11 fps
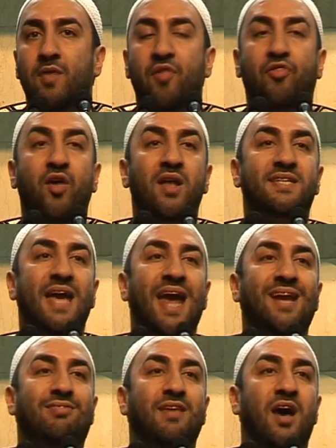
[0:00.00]
in the
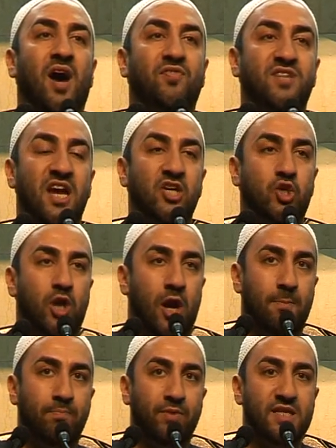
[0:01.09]
38th year after
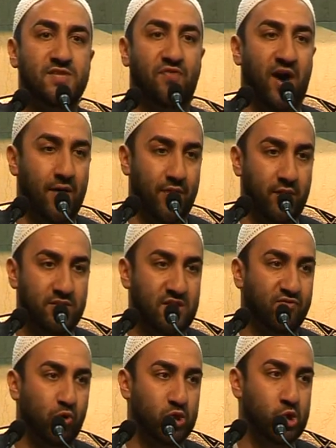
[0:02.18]
Hijrah. His father is
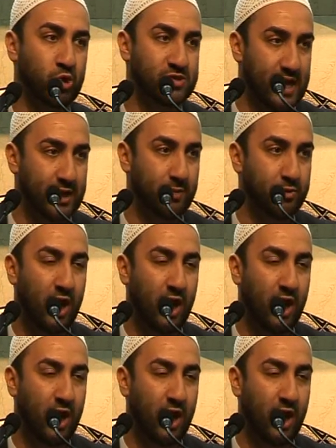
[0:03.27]
of course Hussein ibn